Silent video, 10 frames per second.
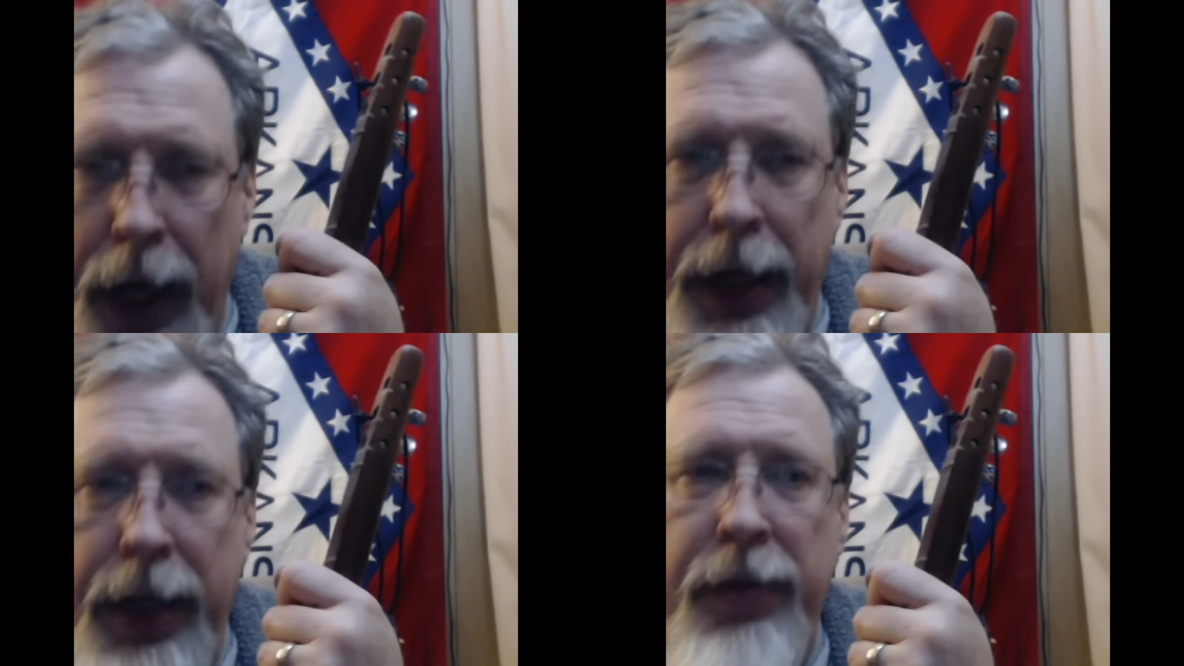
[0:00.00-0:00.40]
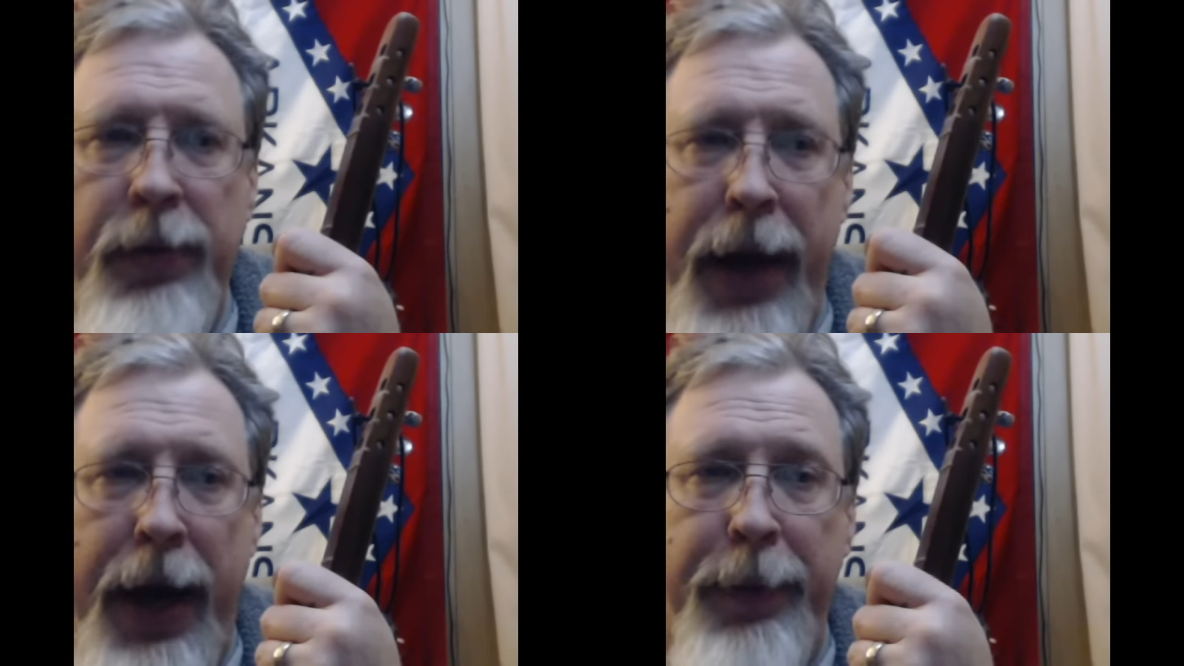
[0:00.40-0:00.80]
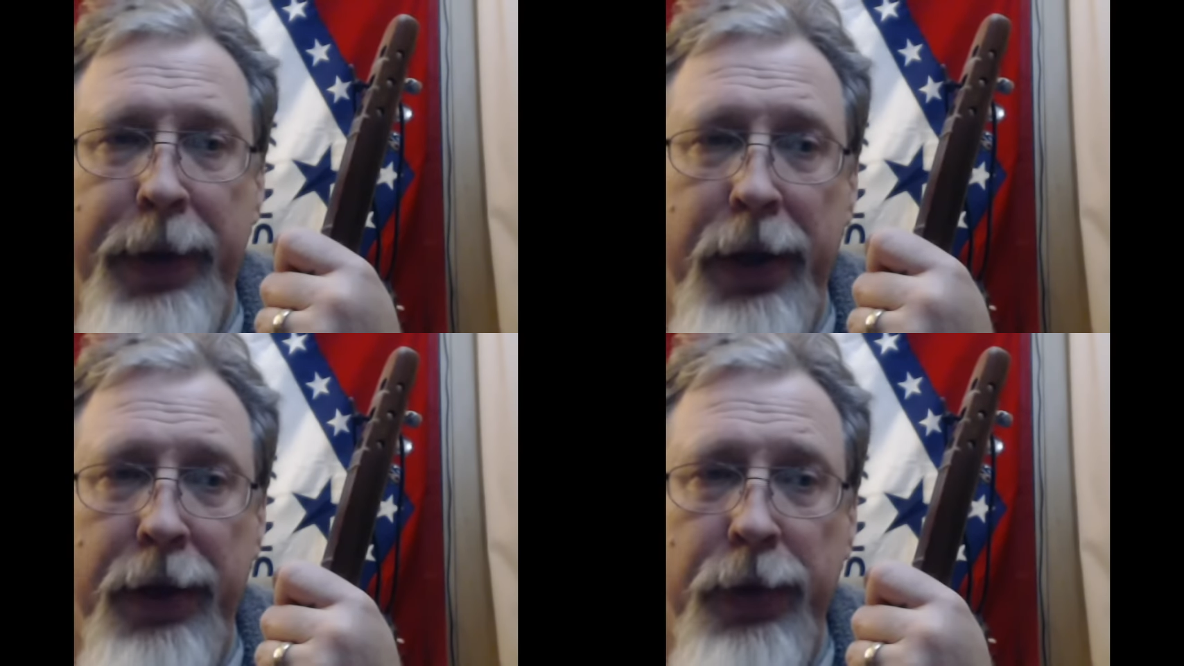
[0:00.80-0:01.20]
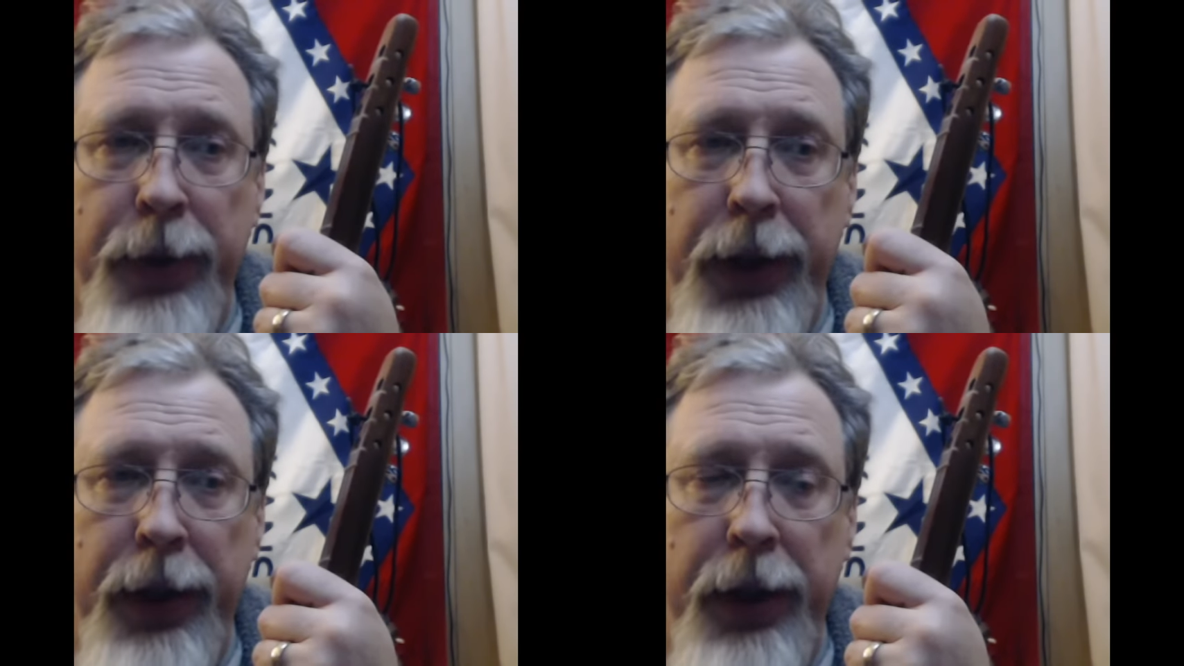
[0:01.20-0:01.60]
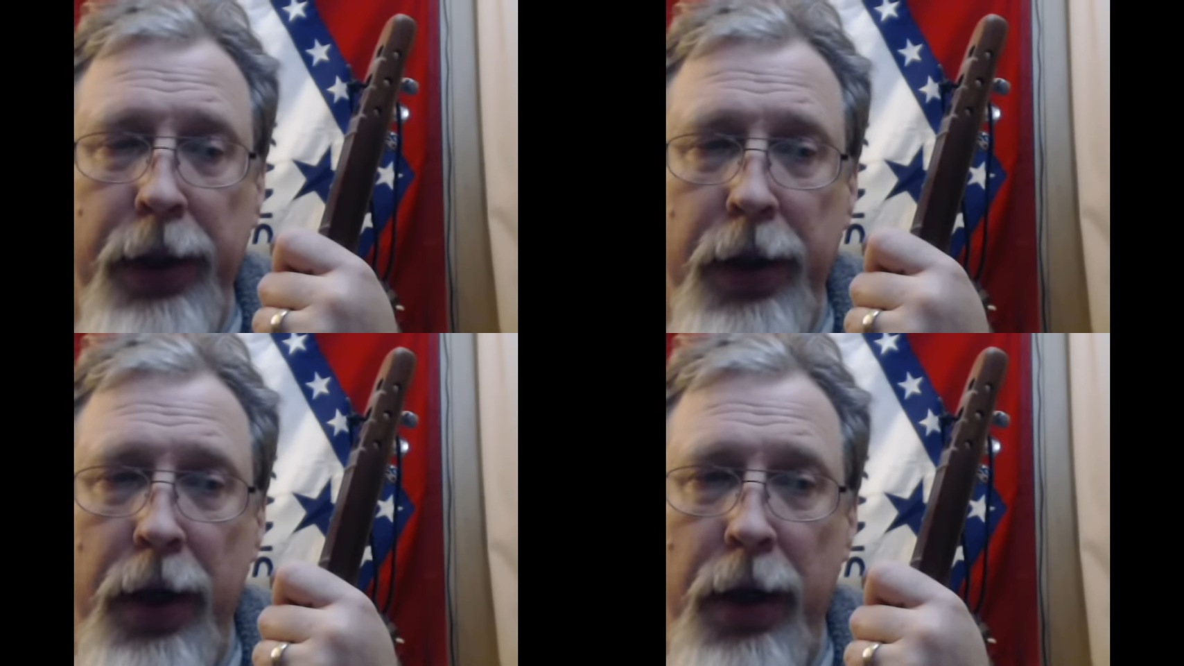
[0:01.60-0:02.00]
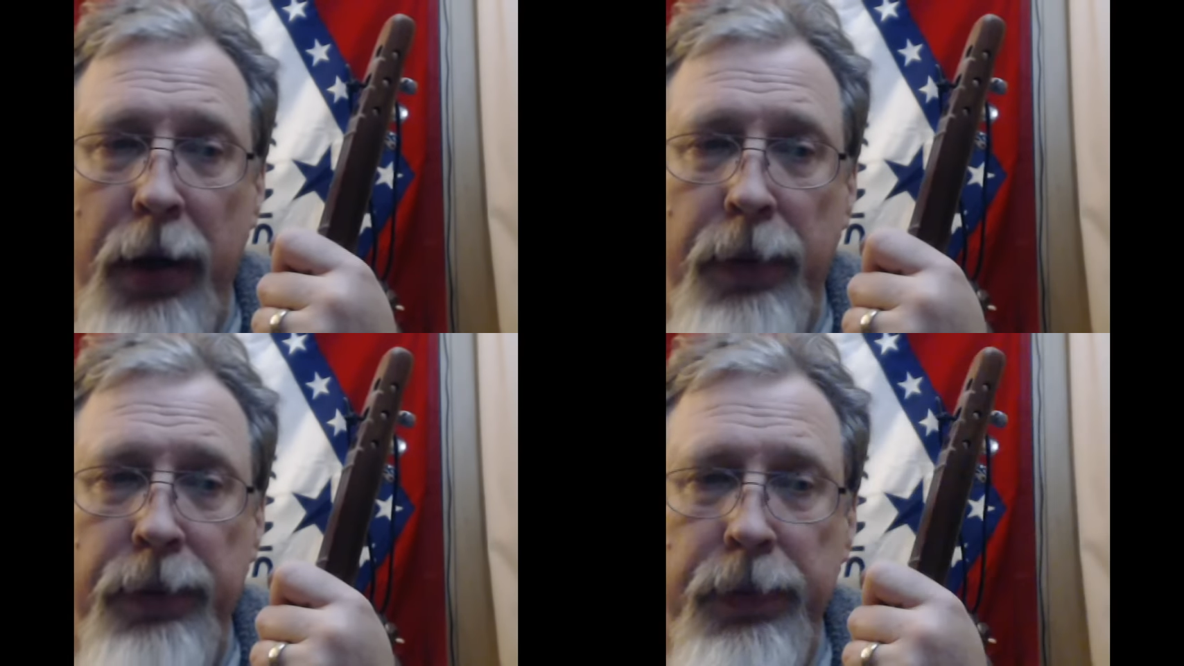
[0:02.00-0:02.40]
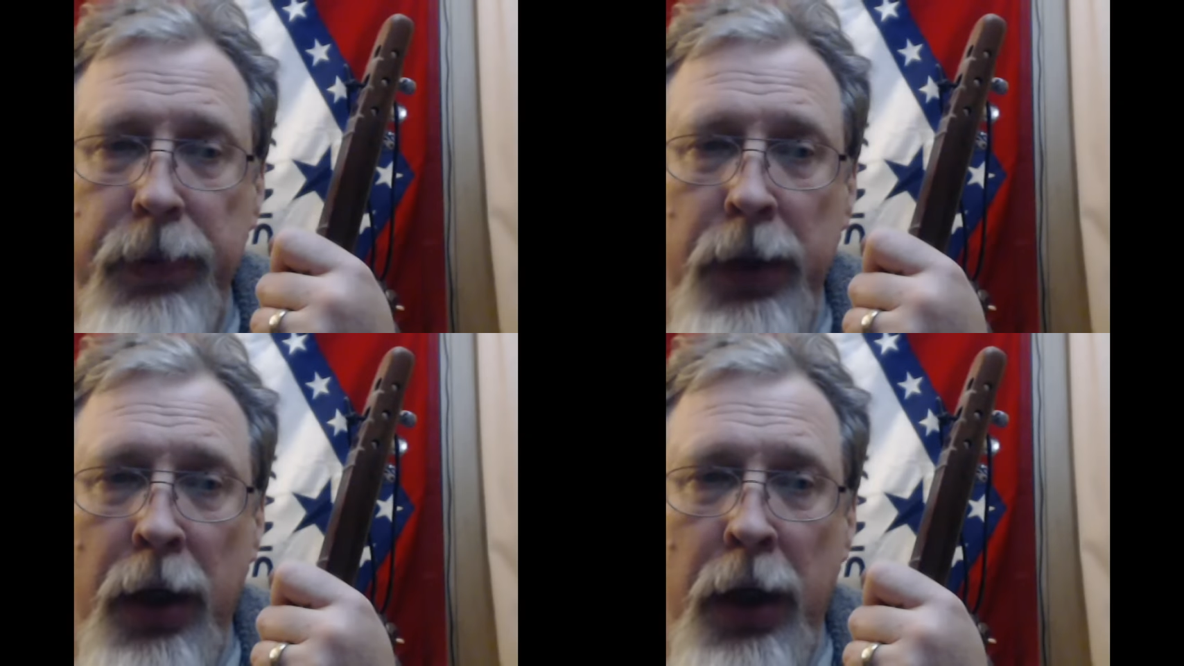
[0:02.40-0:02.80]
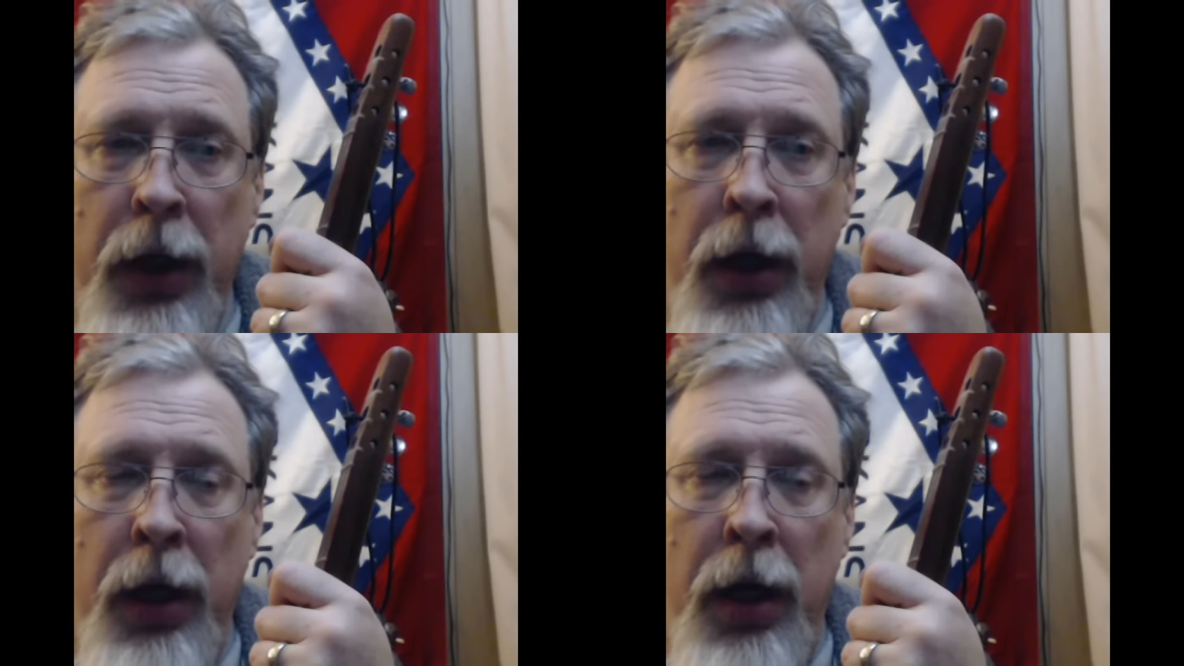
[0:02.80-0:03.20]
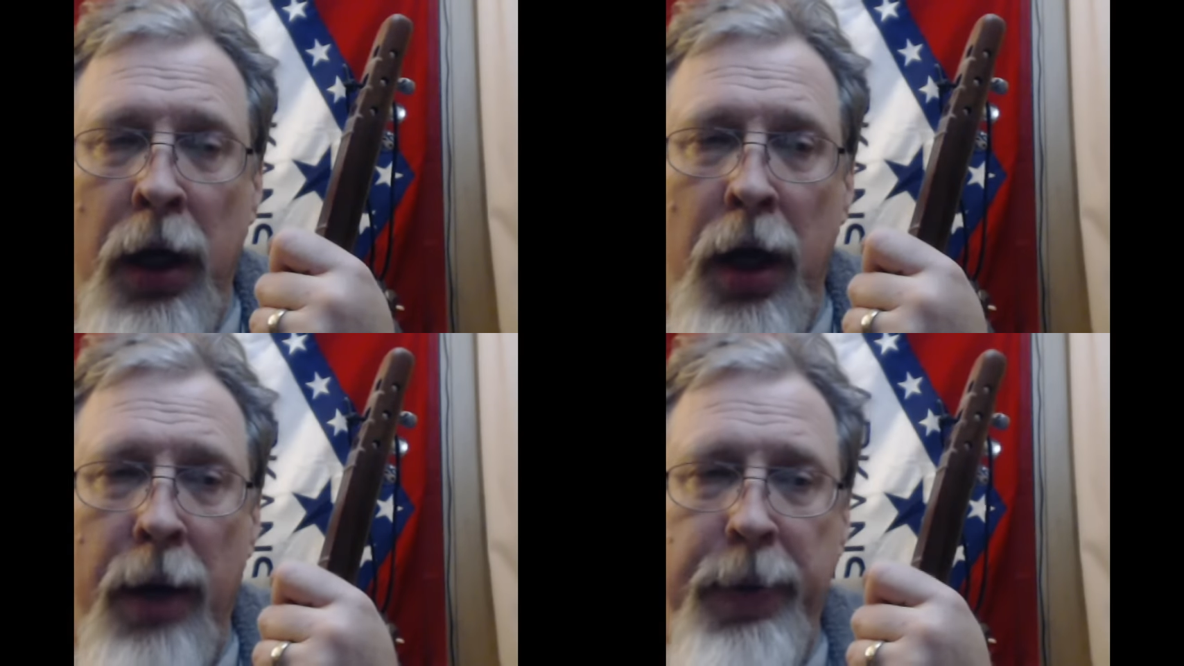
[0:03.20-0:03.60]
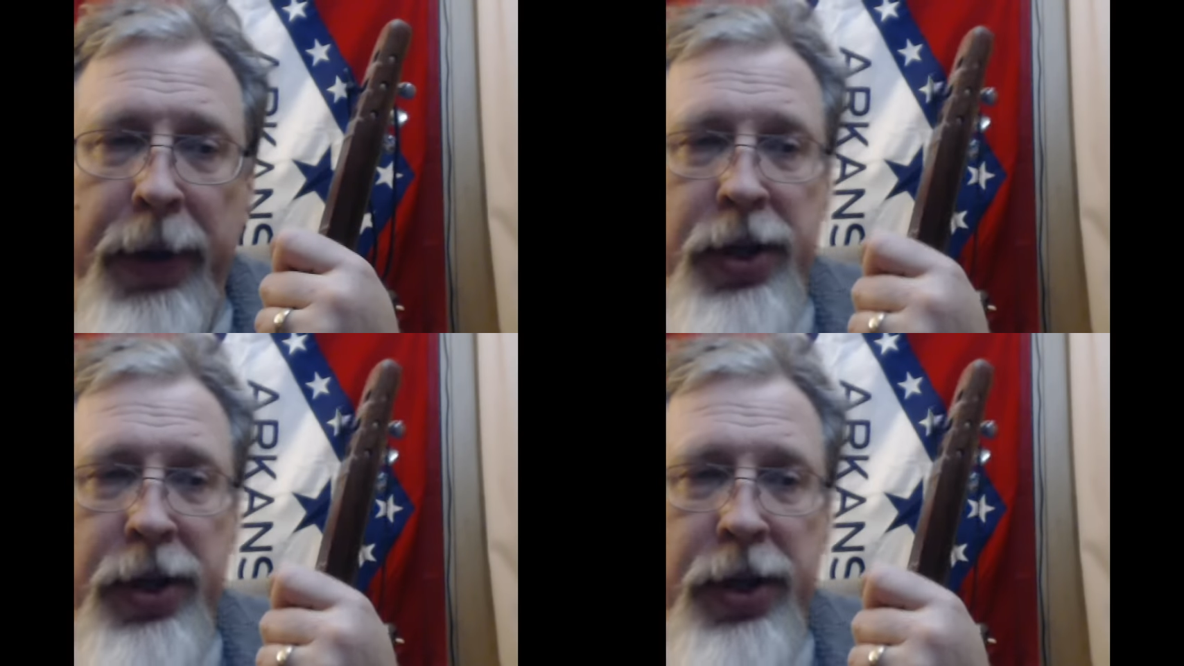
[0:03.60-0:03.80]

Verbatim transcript: I need some happy this week. Um, uh, big